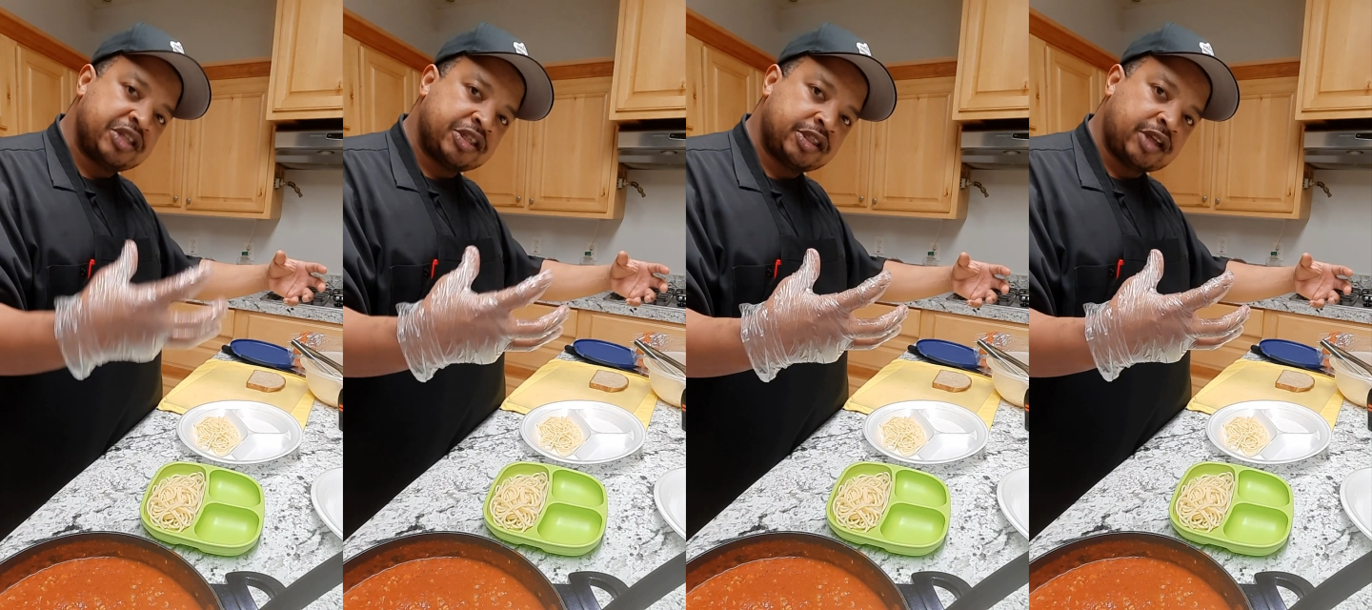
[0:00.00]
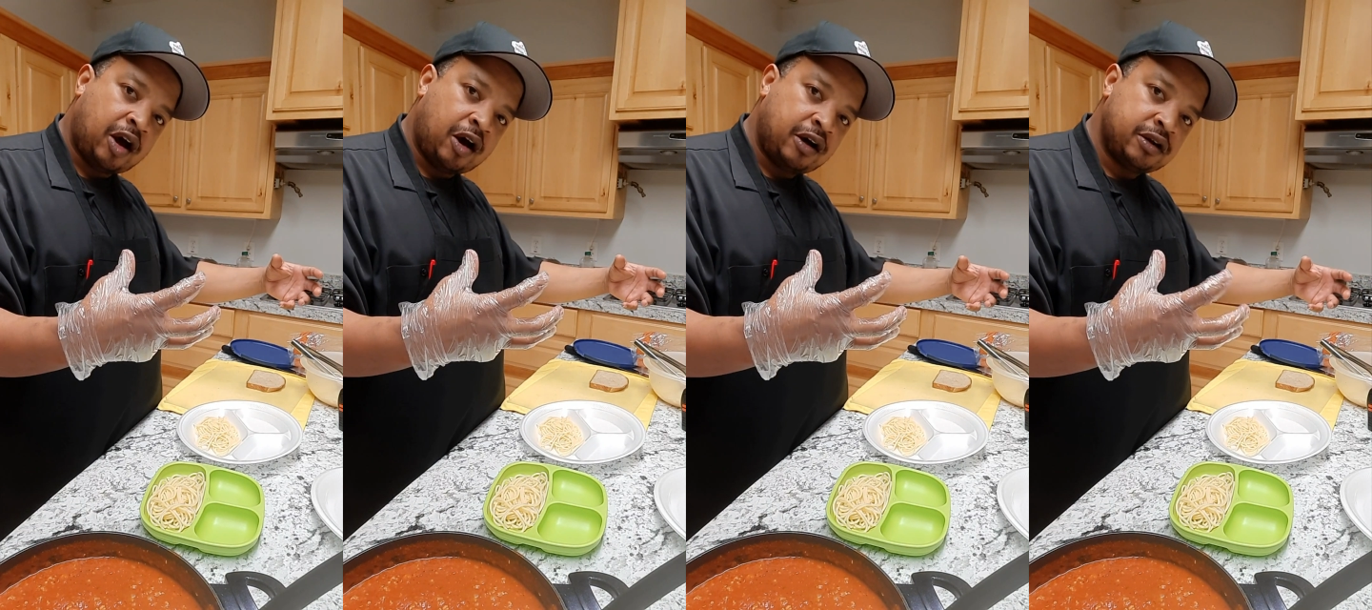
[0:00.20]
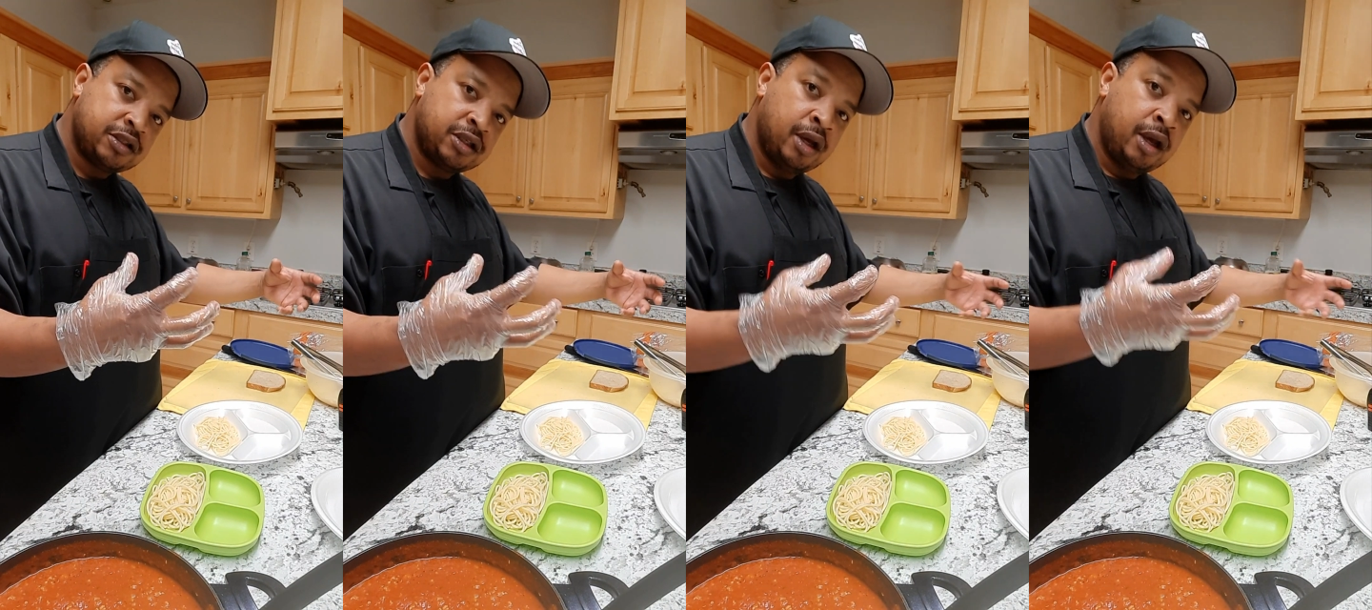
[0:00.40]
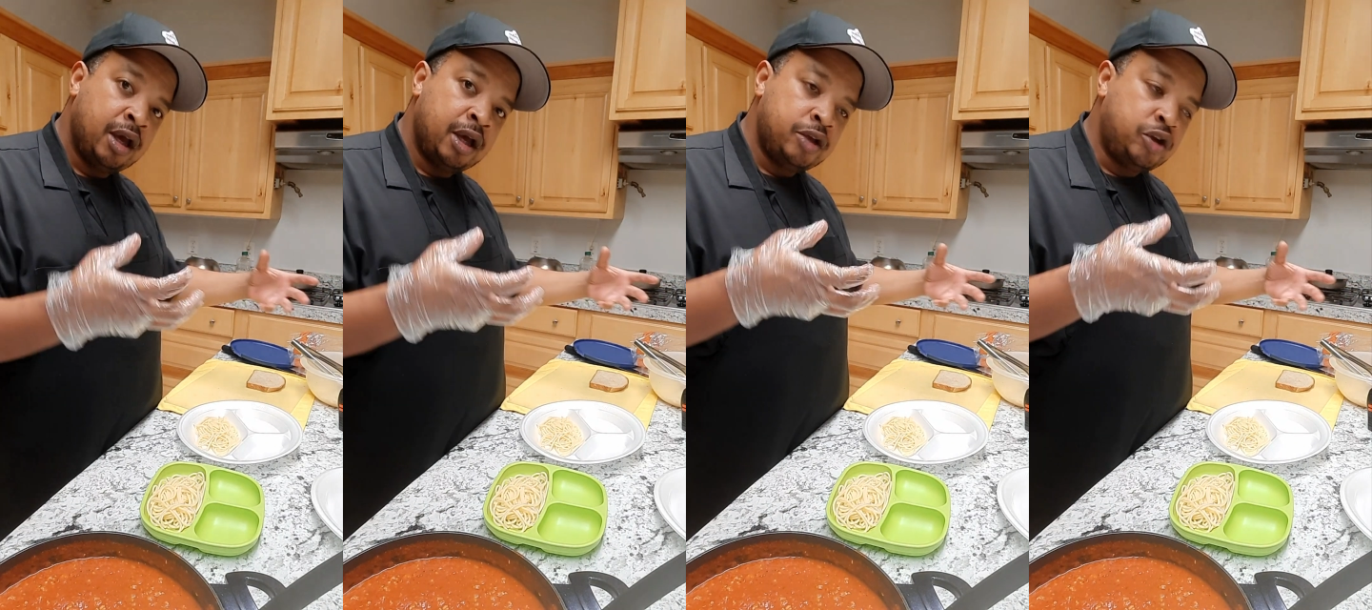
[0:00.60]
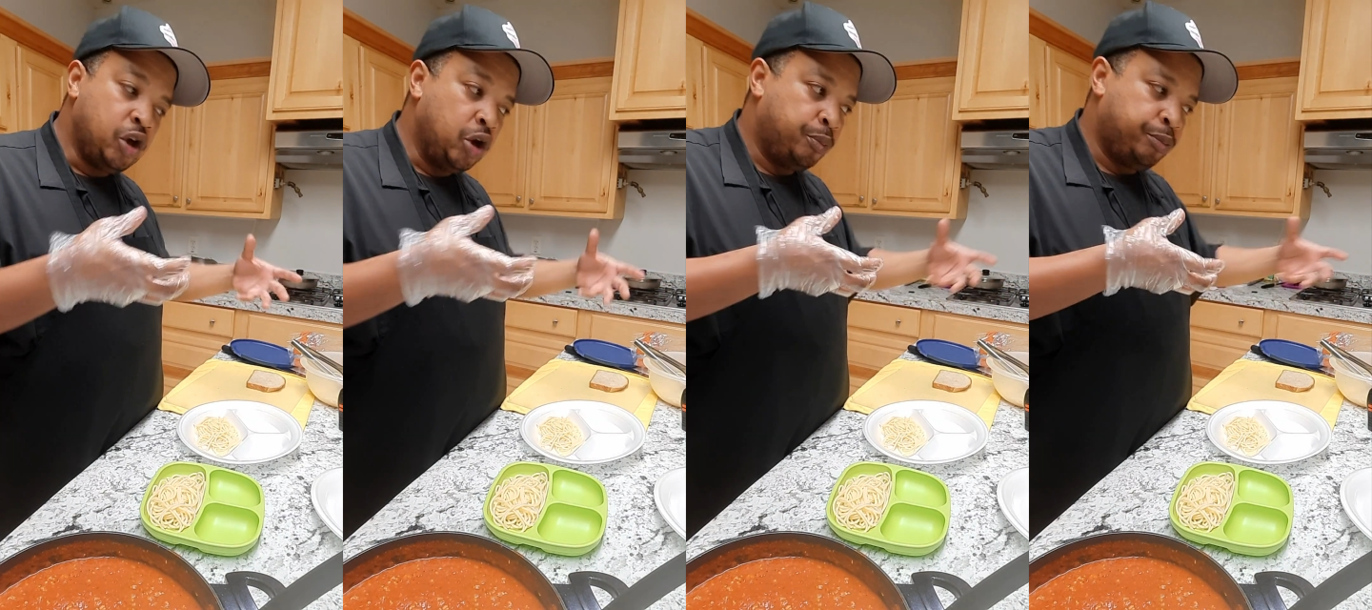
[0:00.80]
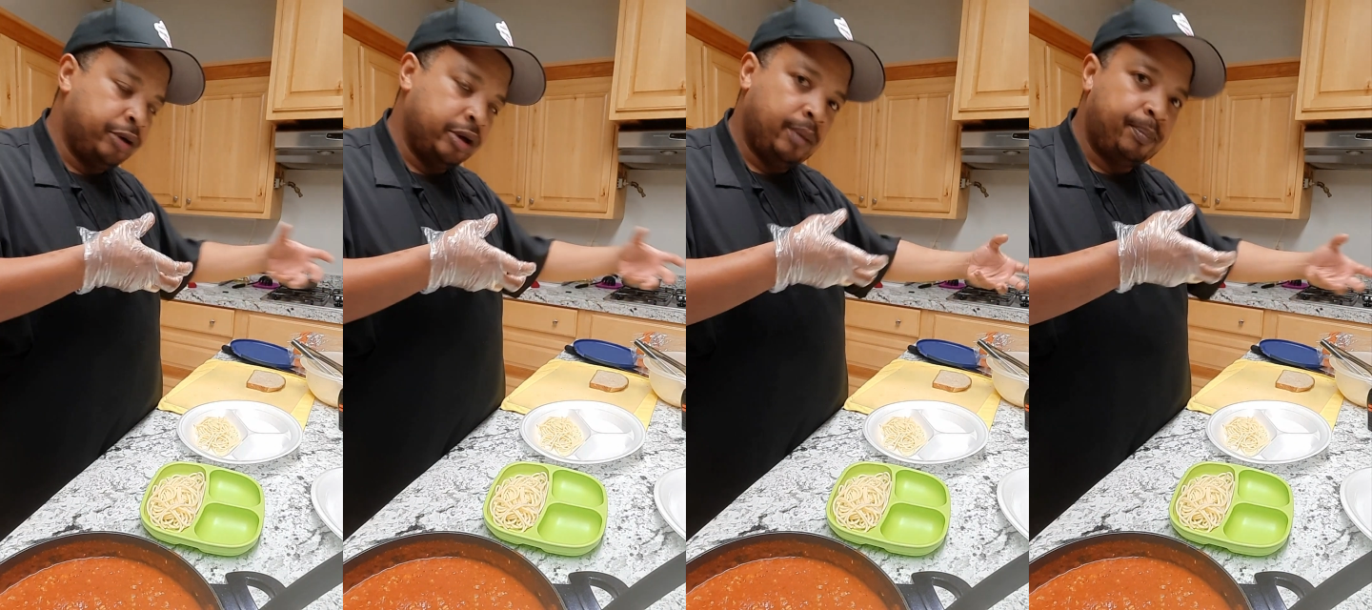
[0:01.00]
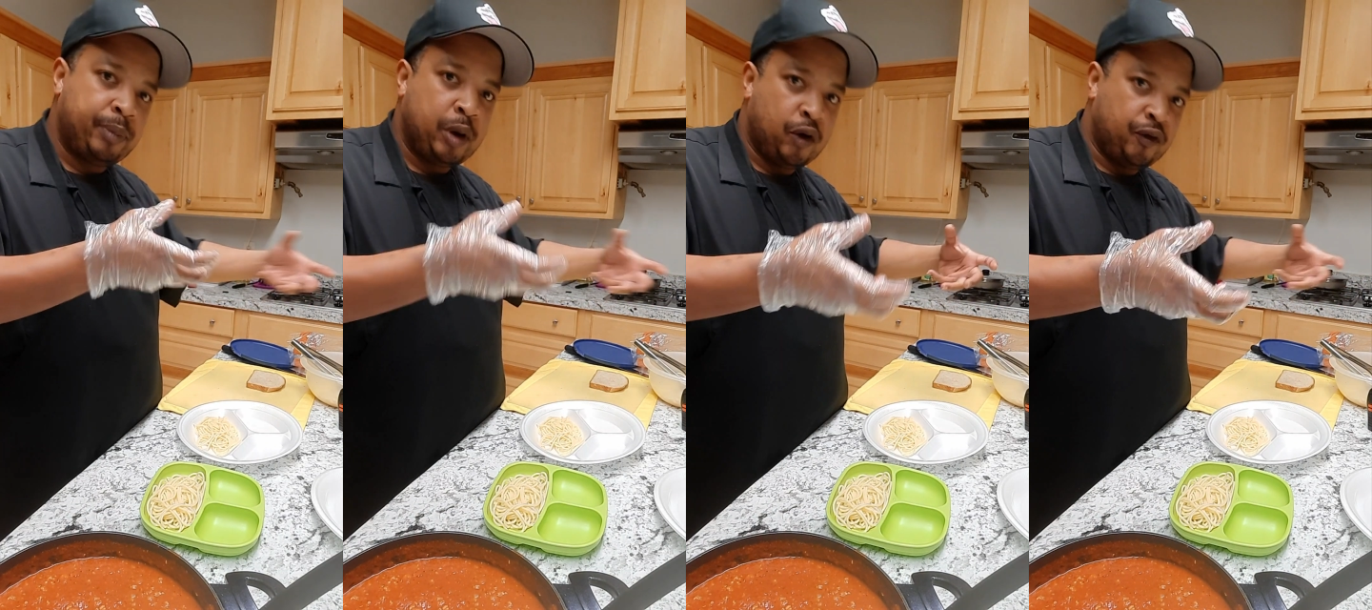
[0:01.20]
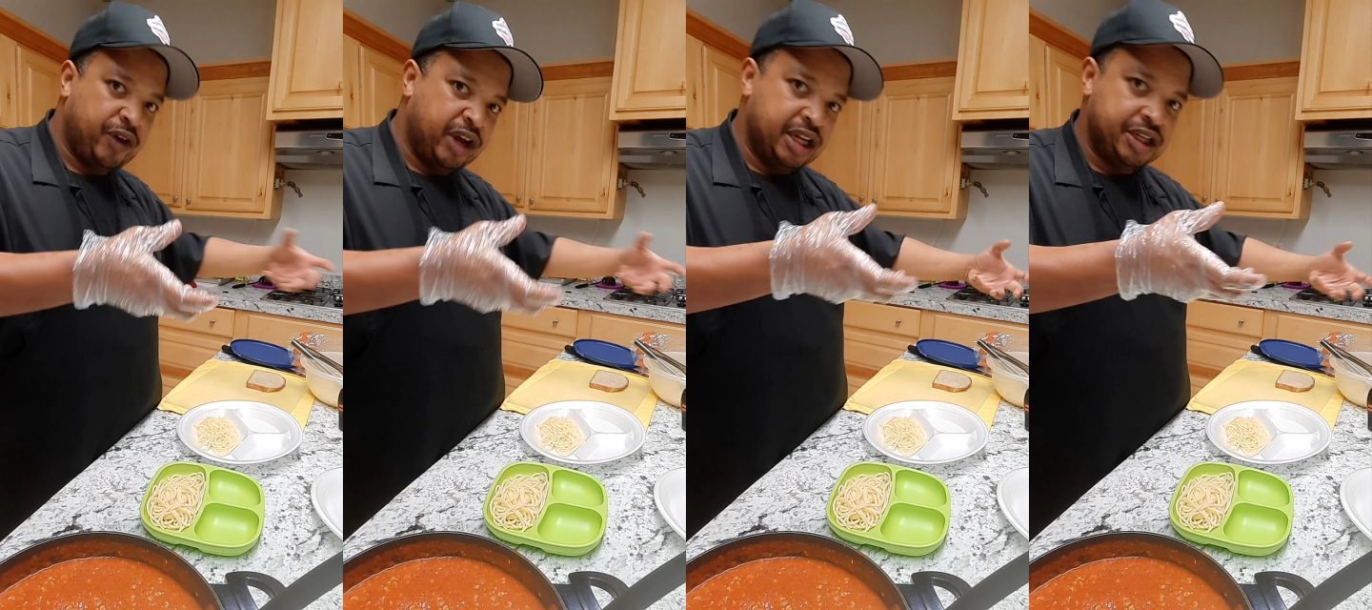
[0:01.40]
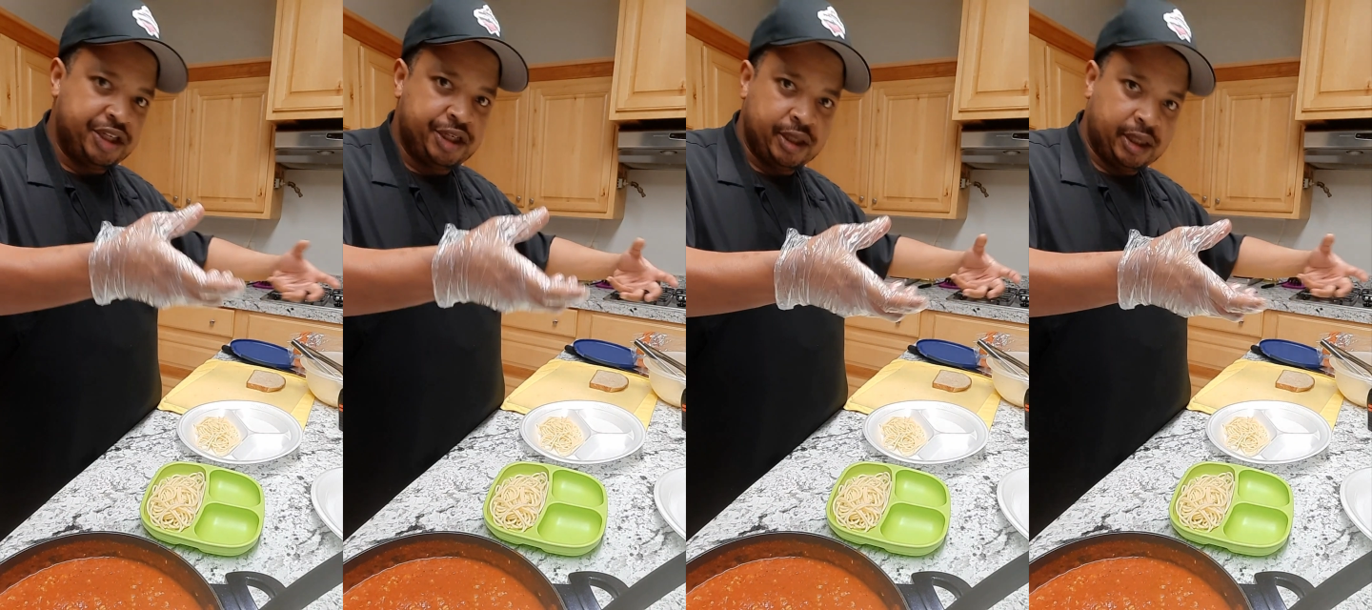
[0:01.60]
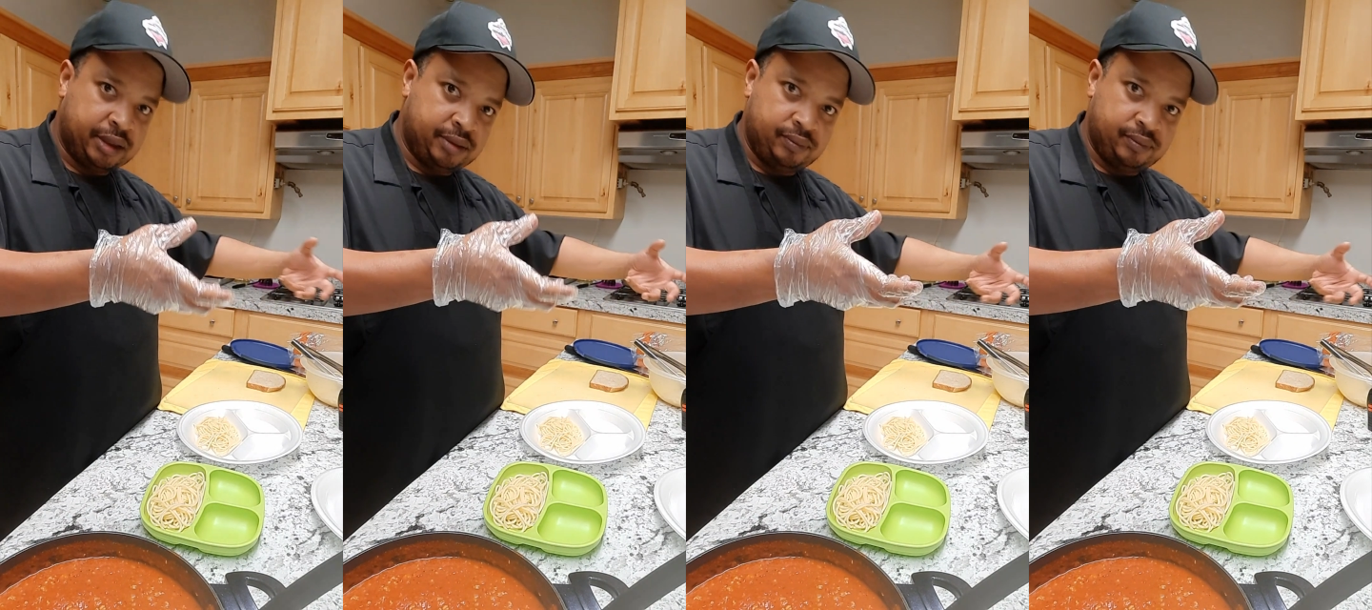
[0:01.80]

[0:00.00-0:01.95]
sauce, you can put them both in